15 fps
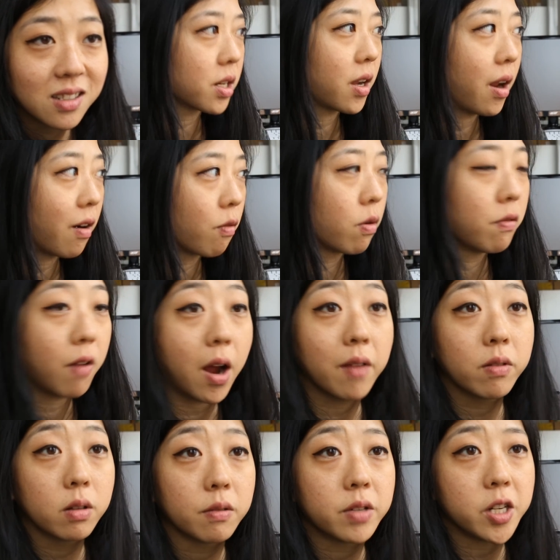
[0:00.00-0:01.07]
It's a kind of
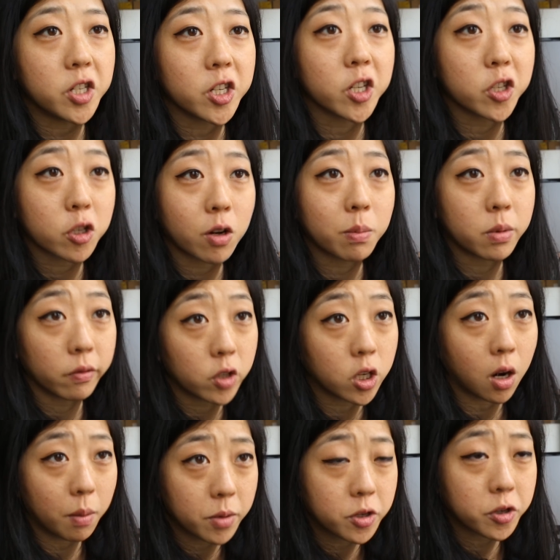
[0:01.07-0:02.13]
revival of teaching descriptive
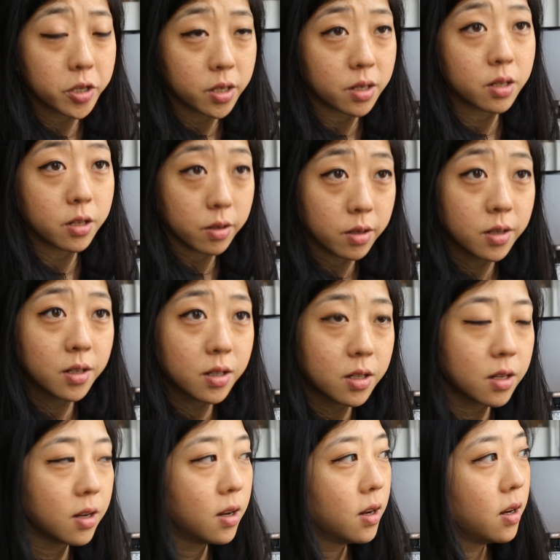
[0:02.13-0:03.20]
geometry to
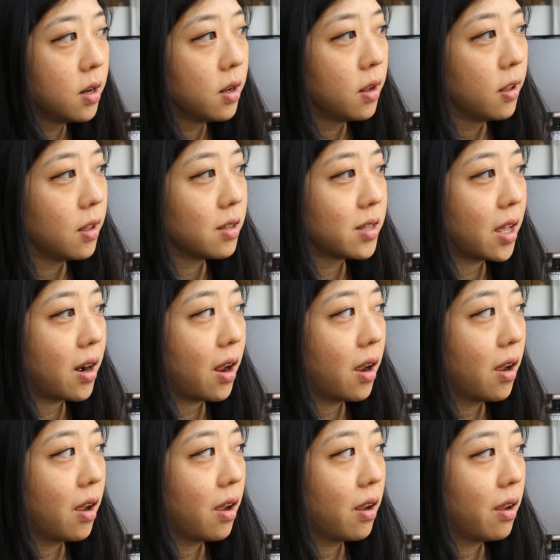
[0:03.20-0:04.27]
students, is that
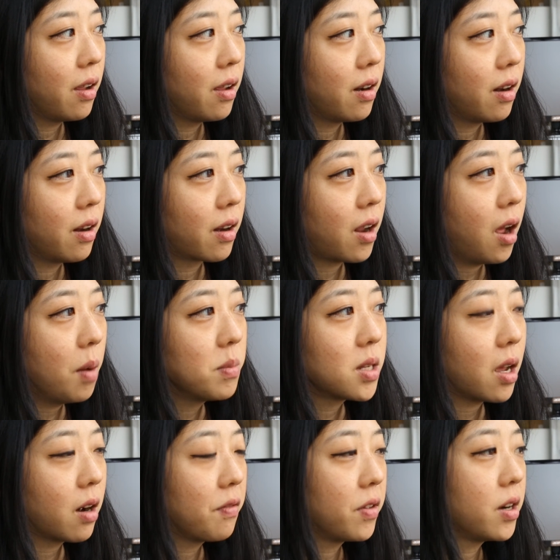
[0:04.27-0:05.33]
it comes
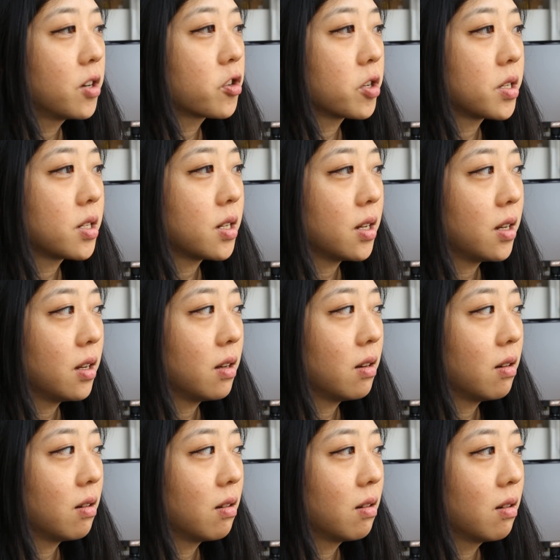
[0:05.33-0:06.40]
out of an interest
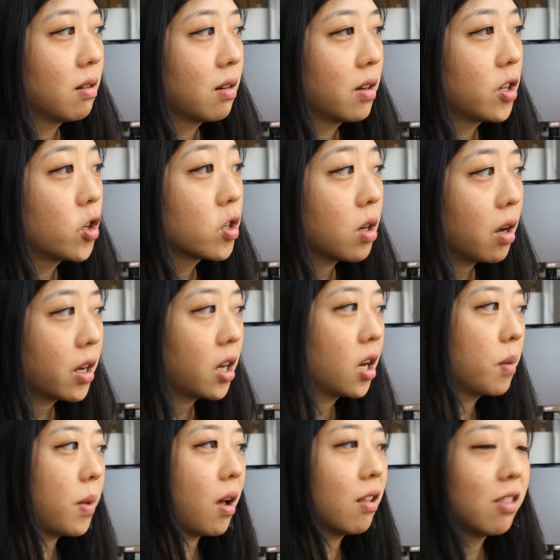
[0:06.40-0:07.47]
in, you're talking
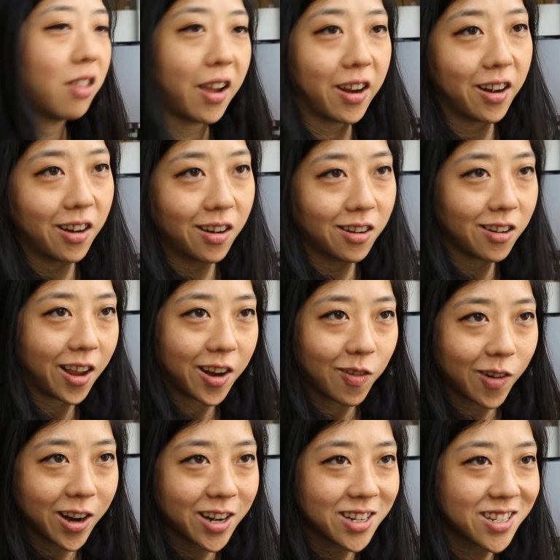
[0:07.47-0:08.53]
about light
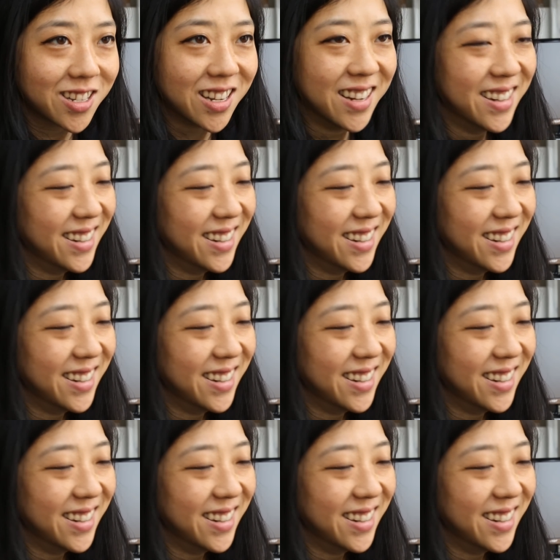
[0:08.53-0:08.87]
rays,